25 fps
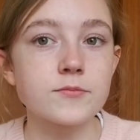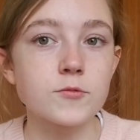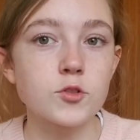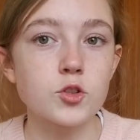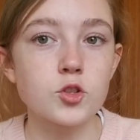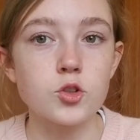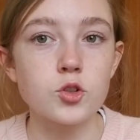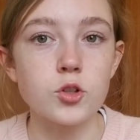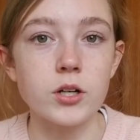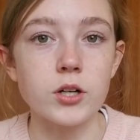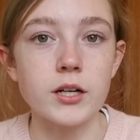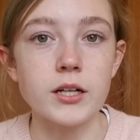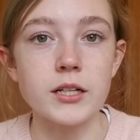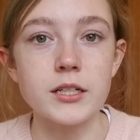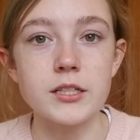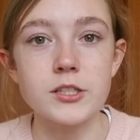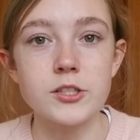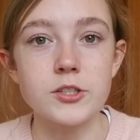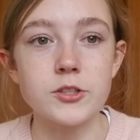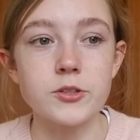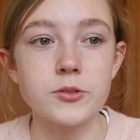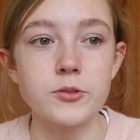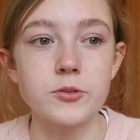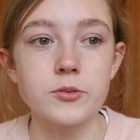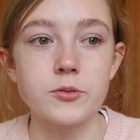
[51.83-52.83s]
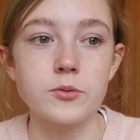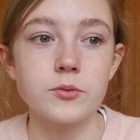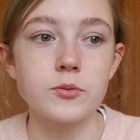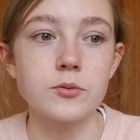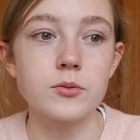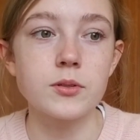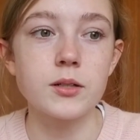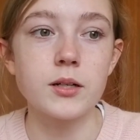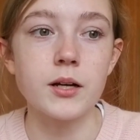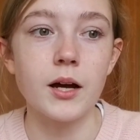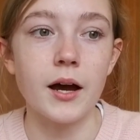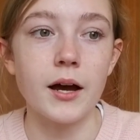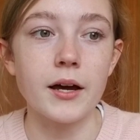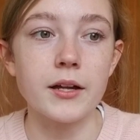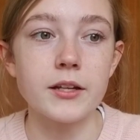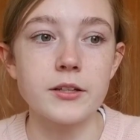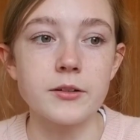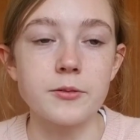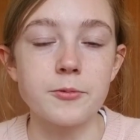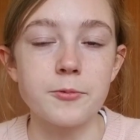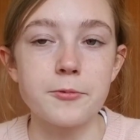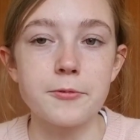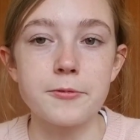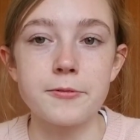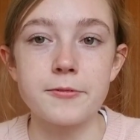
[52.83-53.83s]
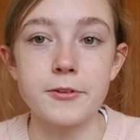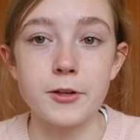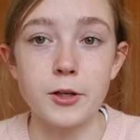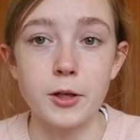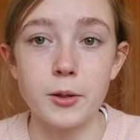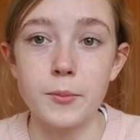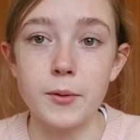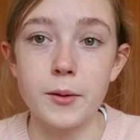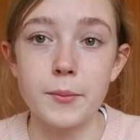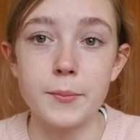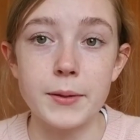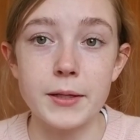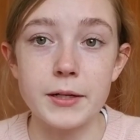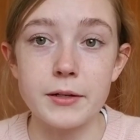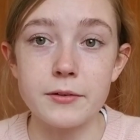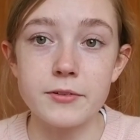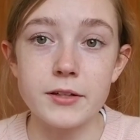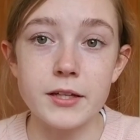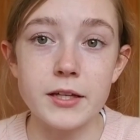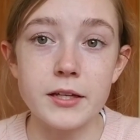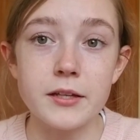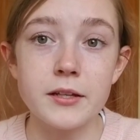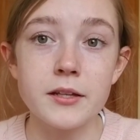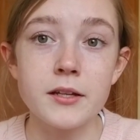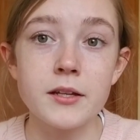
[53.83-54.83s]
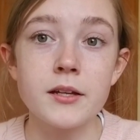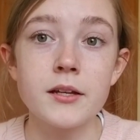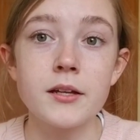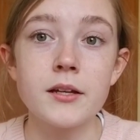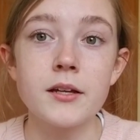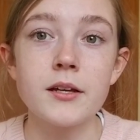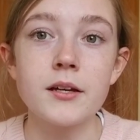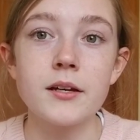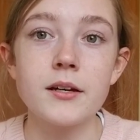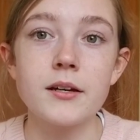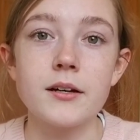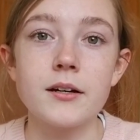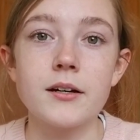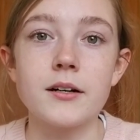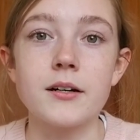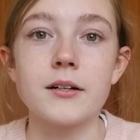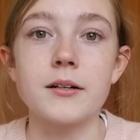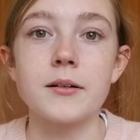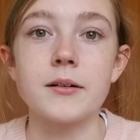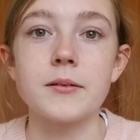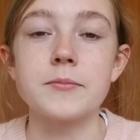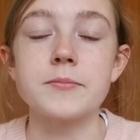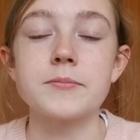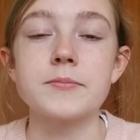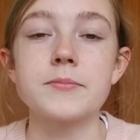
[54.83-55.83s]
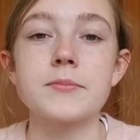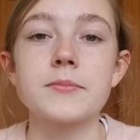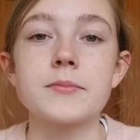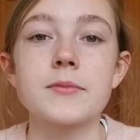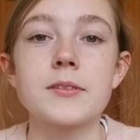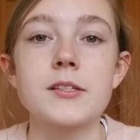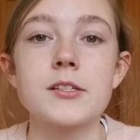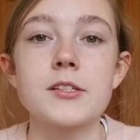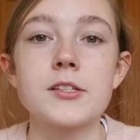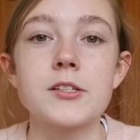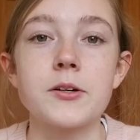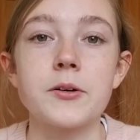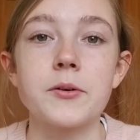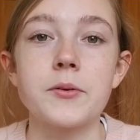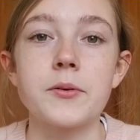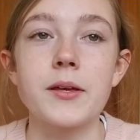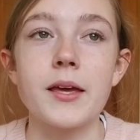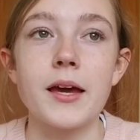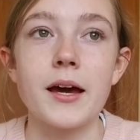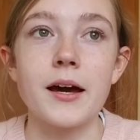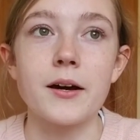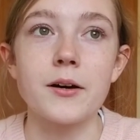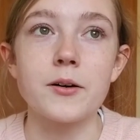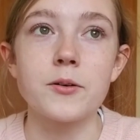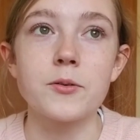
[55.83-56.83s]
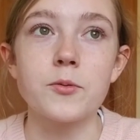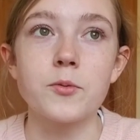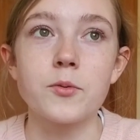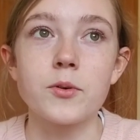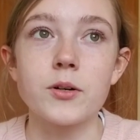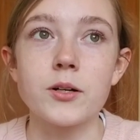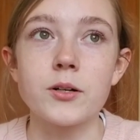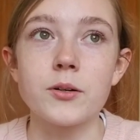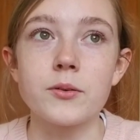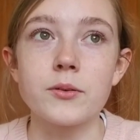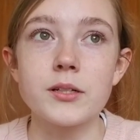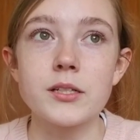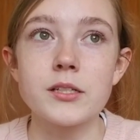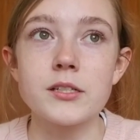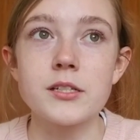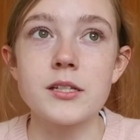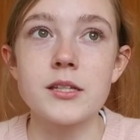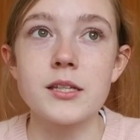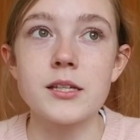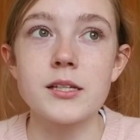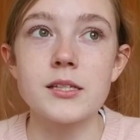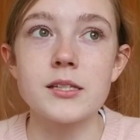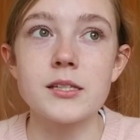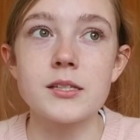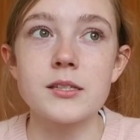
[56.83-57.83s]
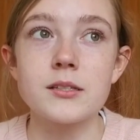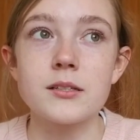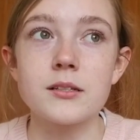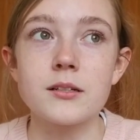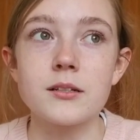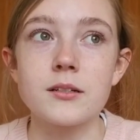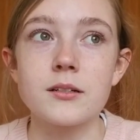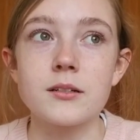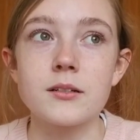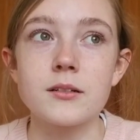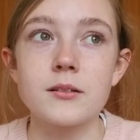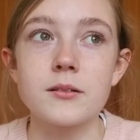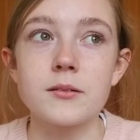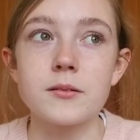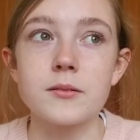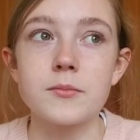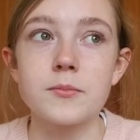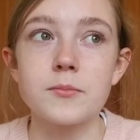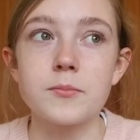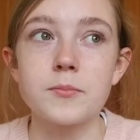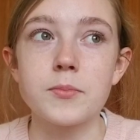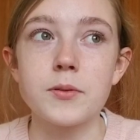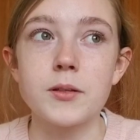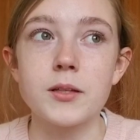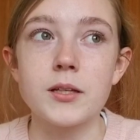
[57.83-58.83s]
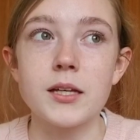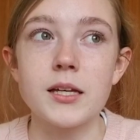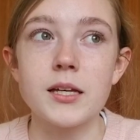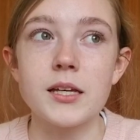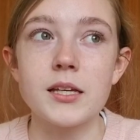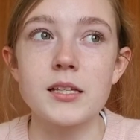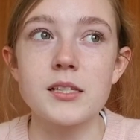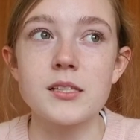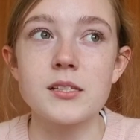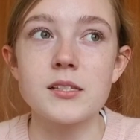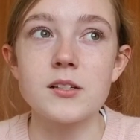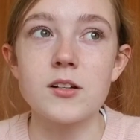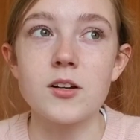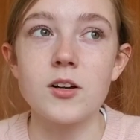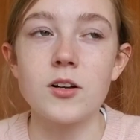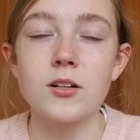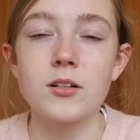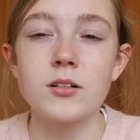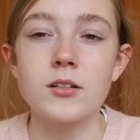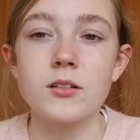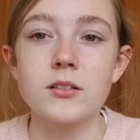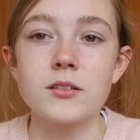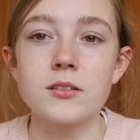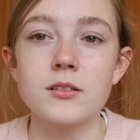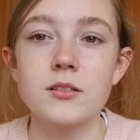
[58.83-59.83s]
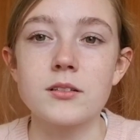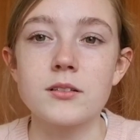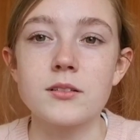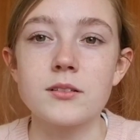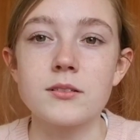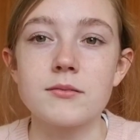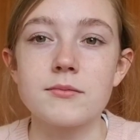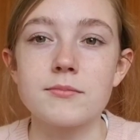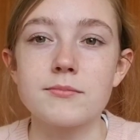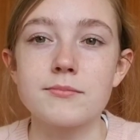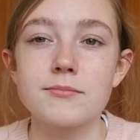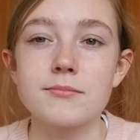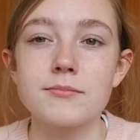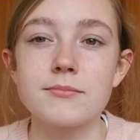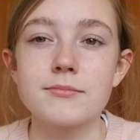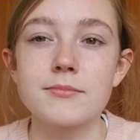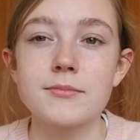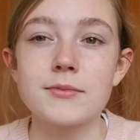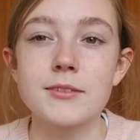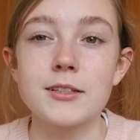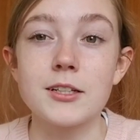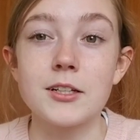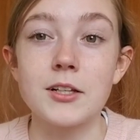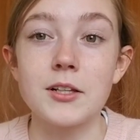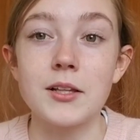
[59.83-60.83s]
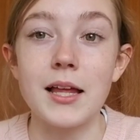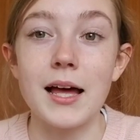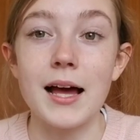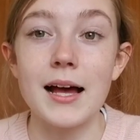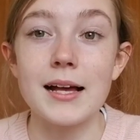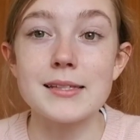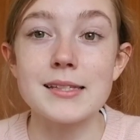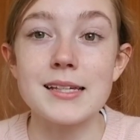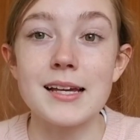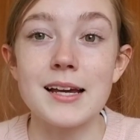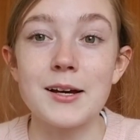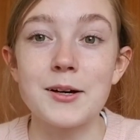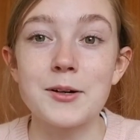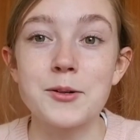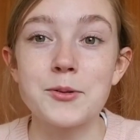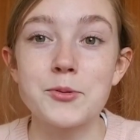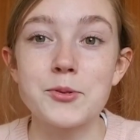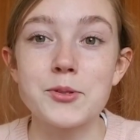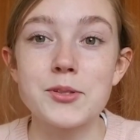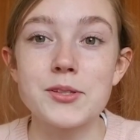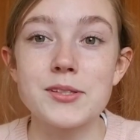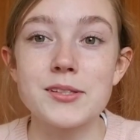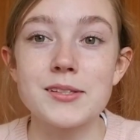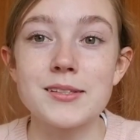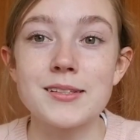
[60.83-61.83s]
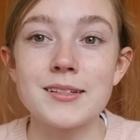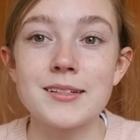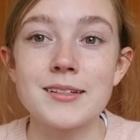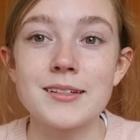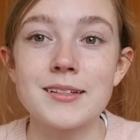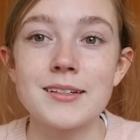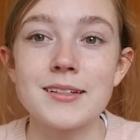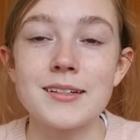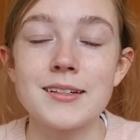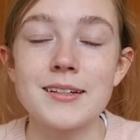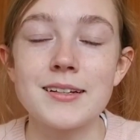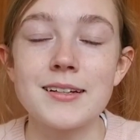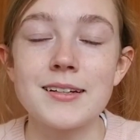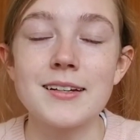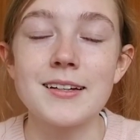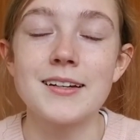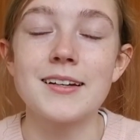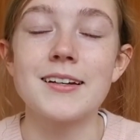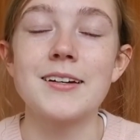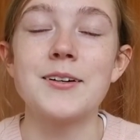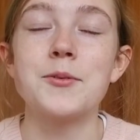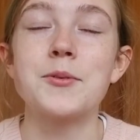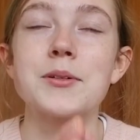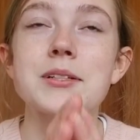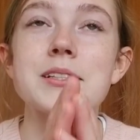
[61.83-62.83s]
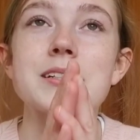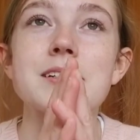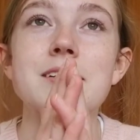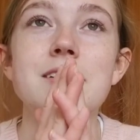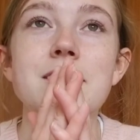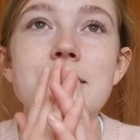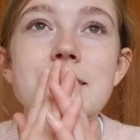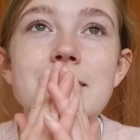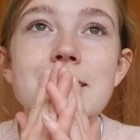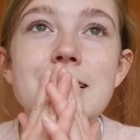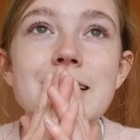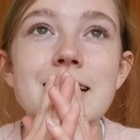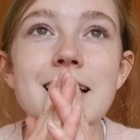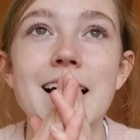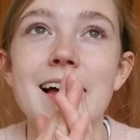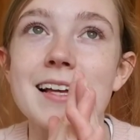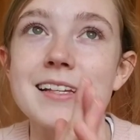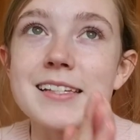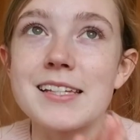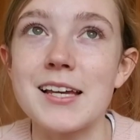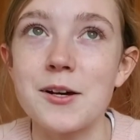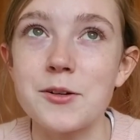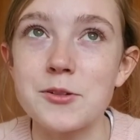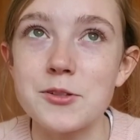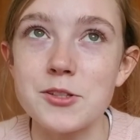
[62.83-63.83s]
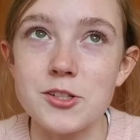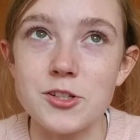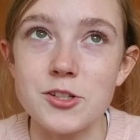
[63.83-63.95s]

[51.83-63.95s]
try to kind of film a bit of it. Um, so yeah, we're going to this place called Glass House, what's it called? Glass House